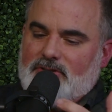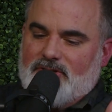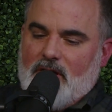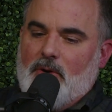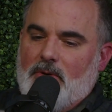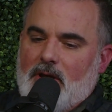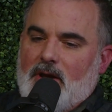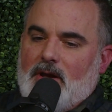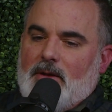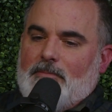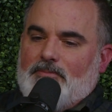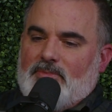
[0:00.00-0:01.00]
So
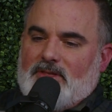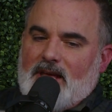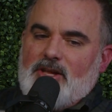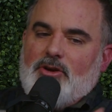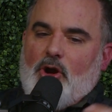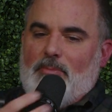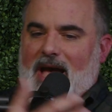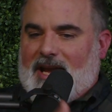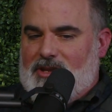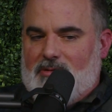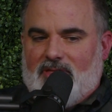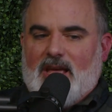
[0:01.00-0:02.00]
then you go back
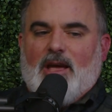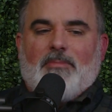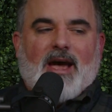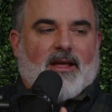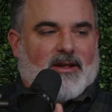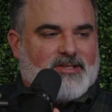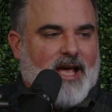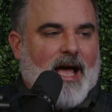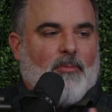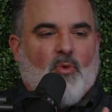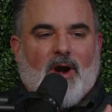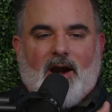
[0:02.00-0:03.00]
and you think about a
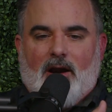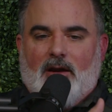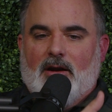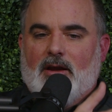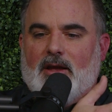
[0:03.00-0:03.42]
time where